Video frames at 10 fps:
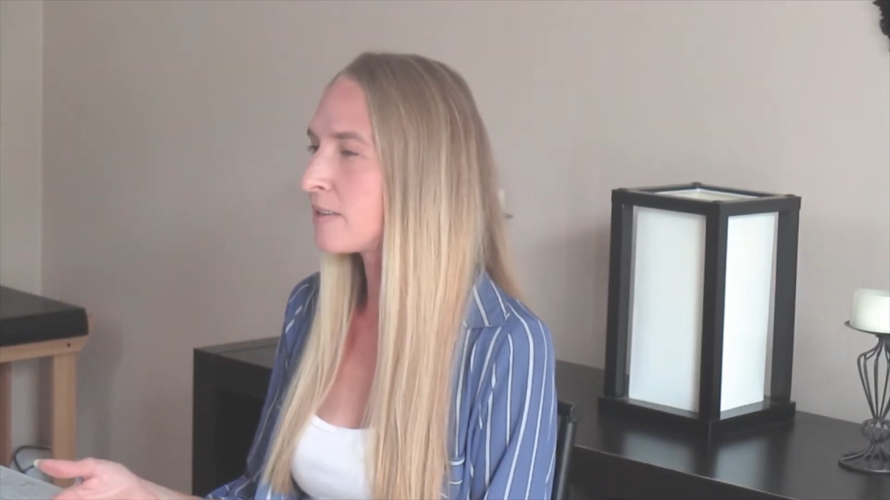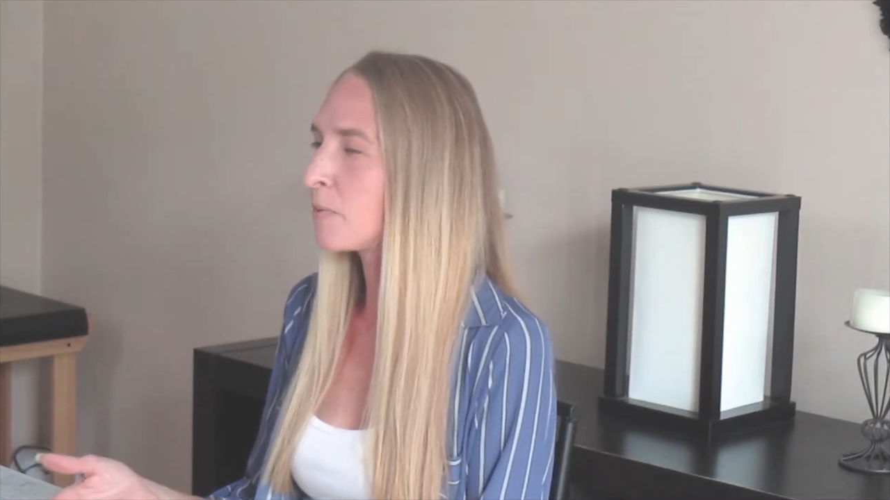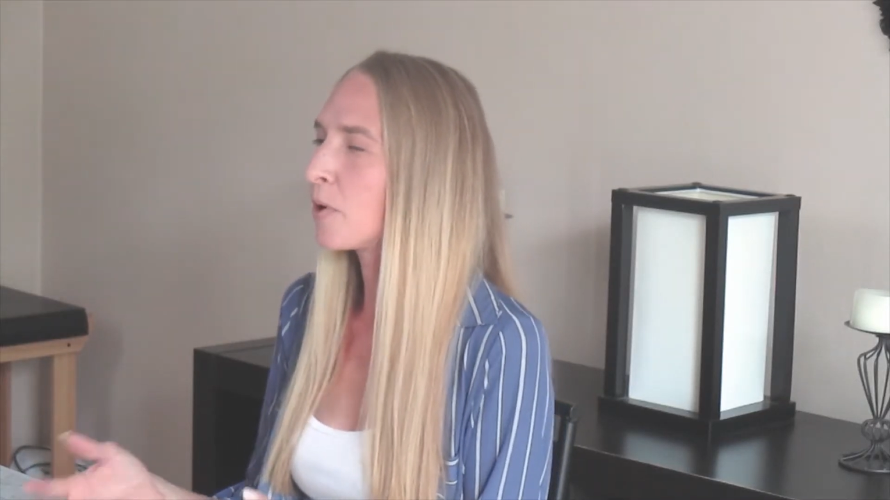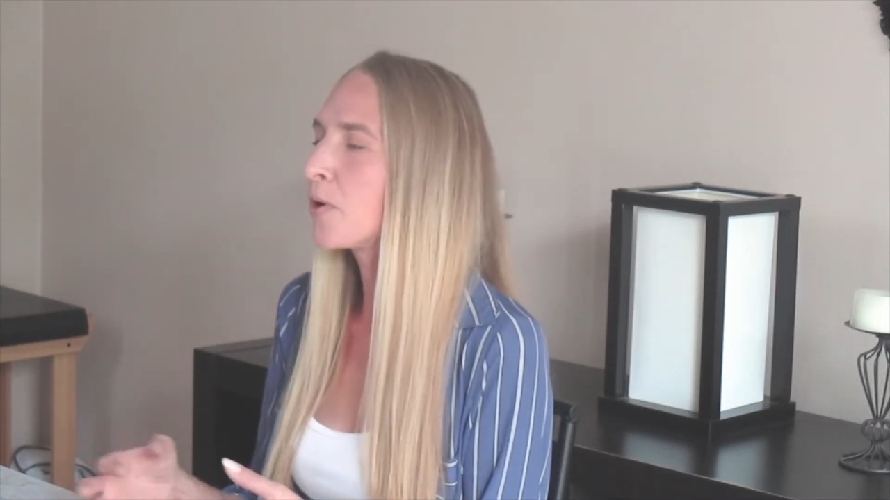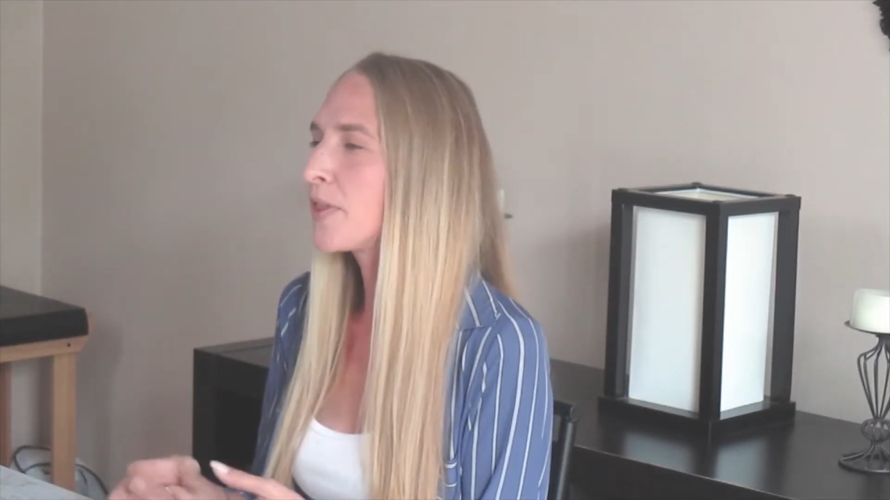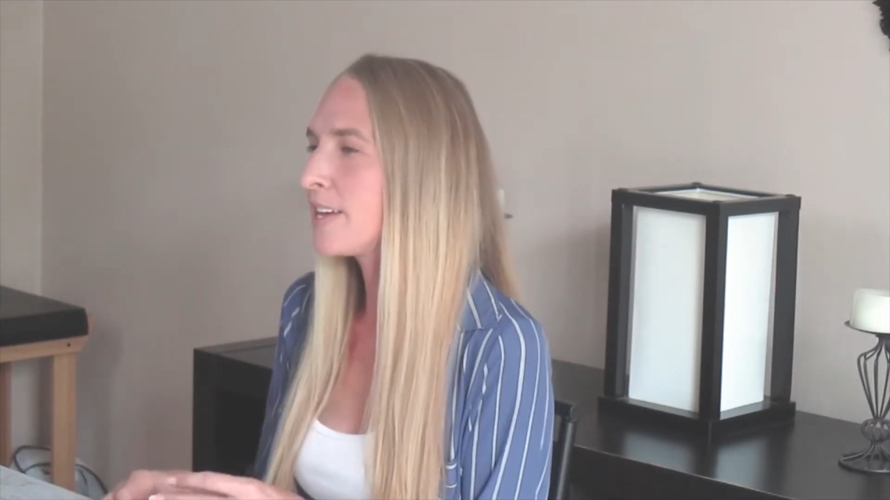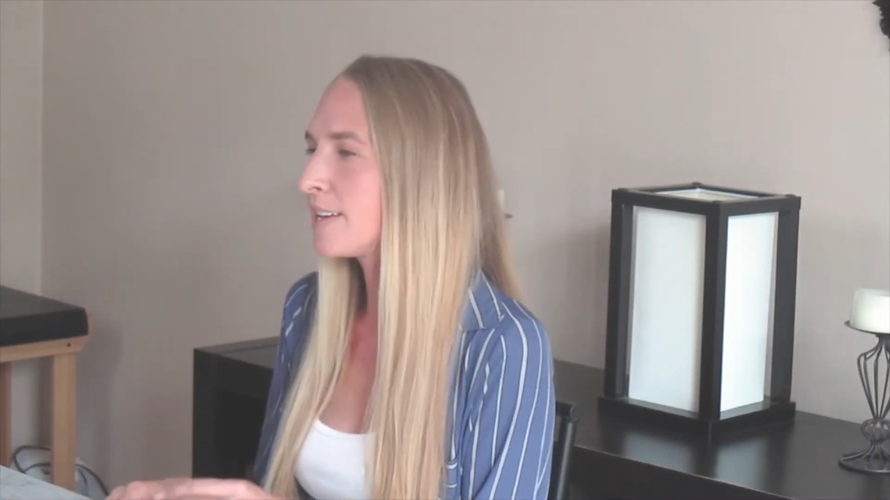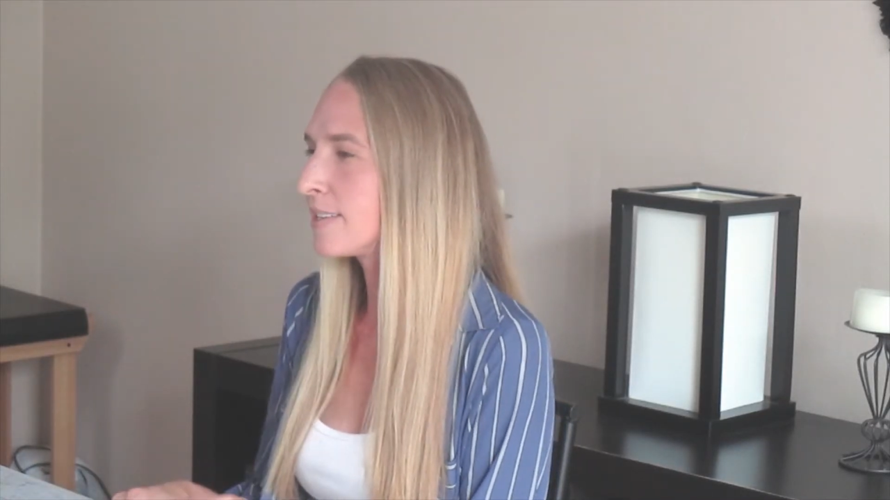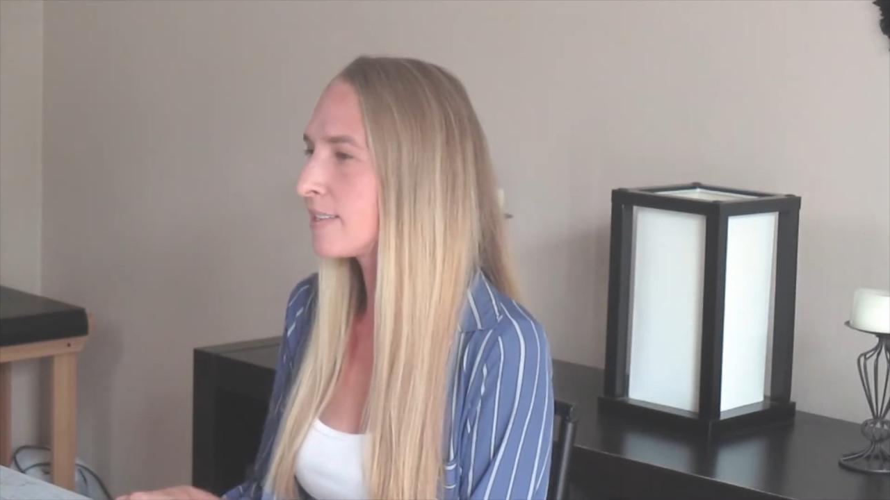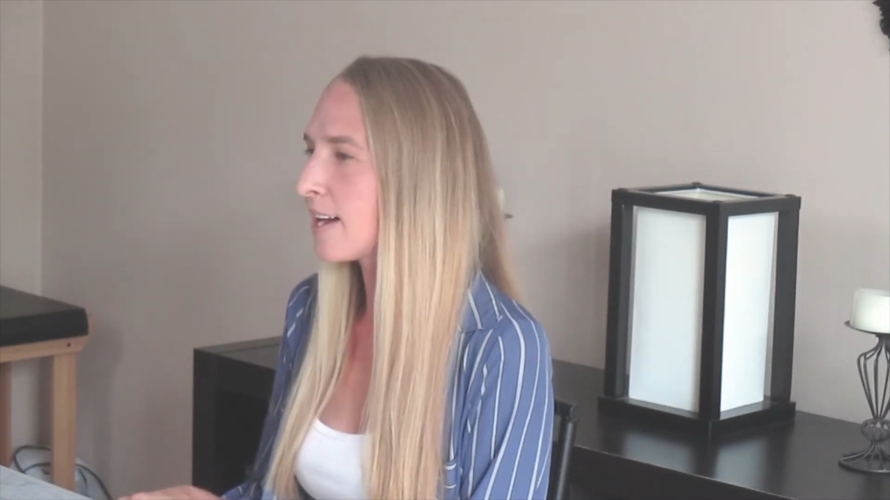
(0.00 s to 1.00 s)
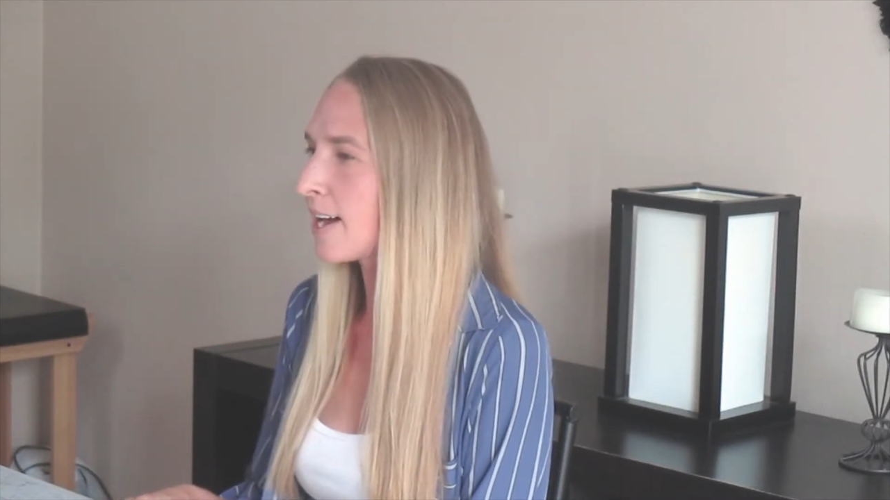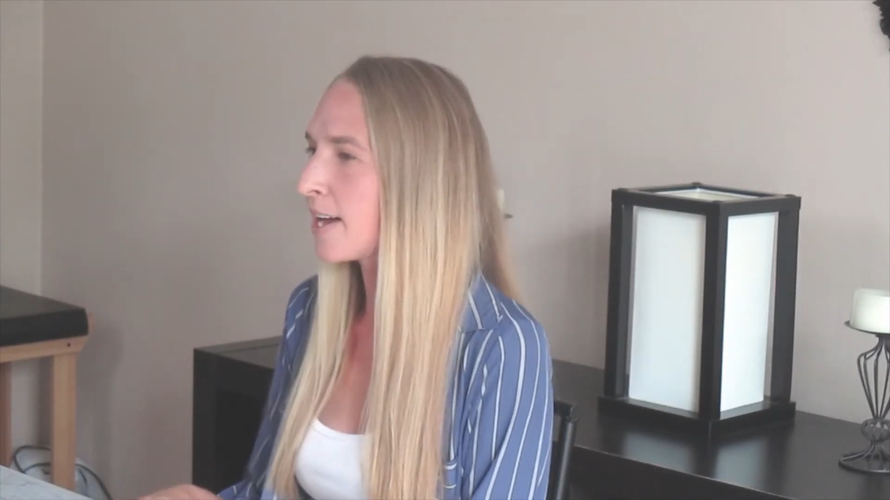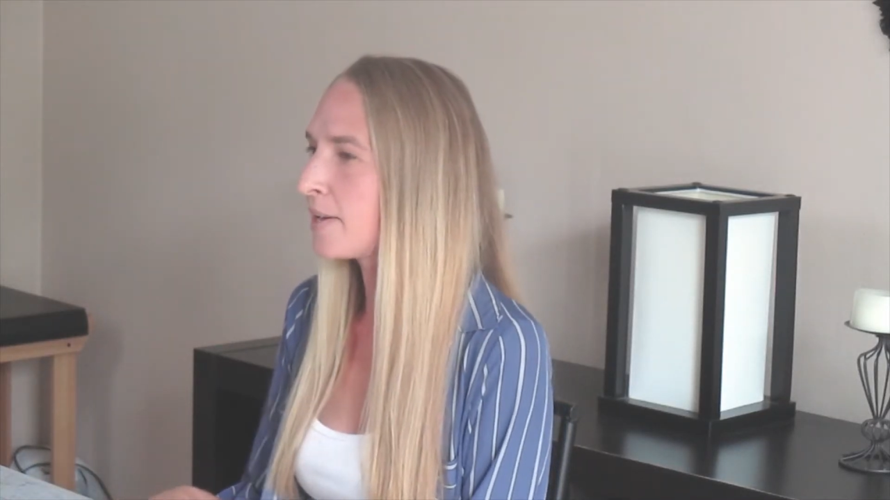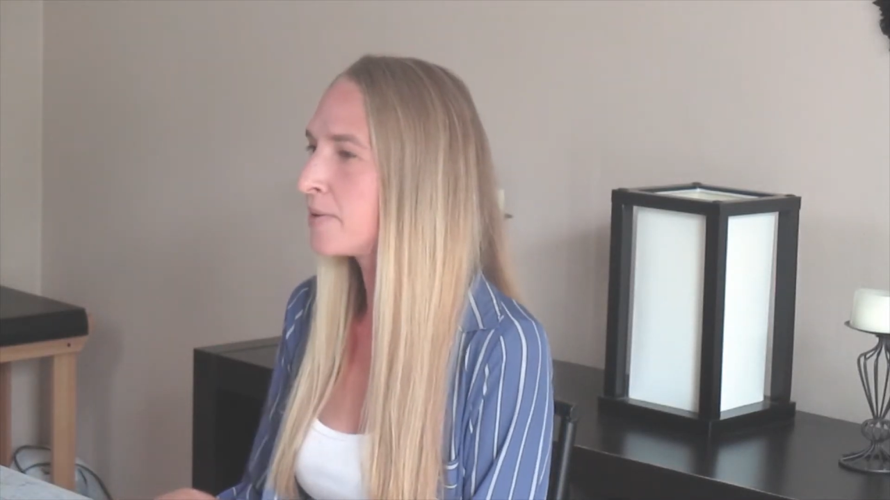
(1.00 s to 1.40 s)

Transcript: and we're on the inside,